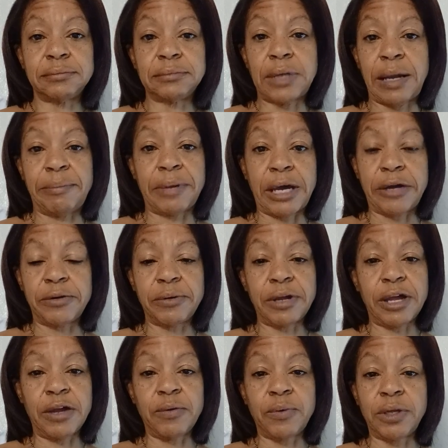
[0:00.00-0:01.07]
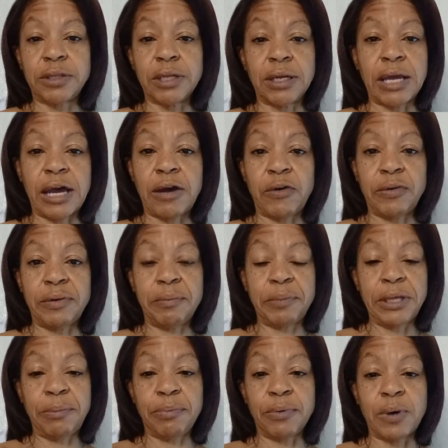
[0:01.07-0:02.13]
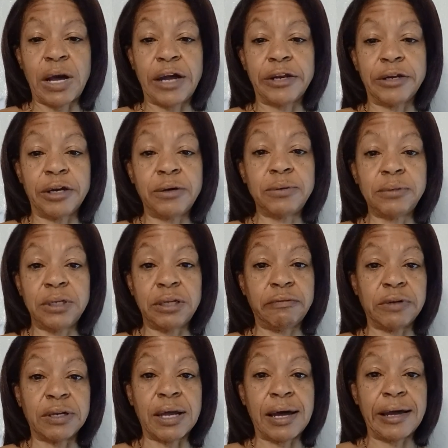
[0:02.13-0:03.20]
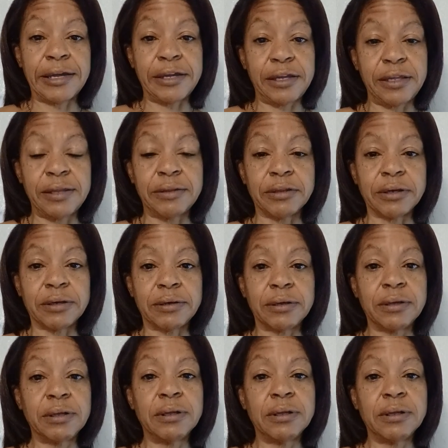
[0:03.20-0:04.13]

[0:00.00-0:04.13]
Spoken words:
I'm not okay with allowing the people I know live a lie either.